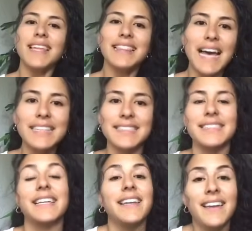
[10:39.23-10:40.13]

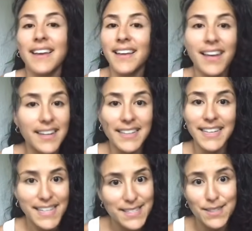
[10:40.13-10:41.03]
lastly
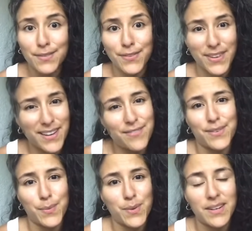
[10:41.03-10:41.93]
cuddling isn't for
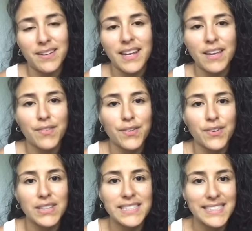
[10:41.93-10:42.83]
everyone if
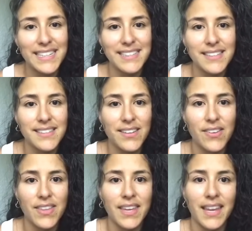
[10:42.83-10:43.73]
you're listening to this and you're
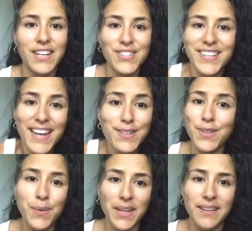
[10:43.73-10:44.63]
thinking I just can't
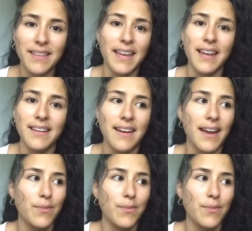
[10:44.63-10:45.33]
do it like I,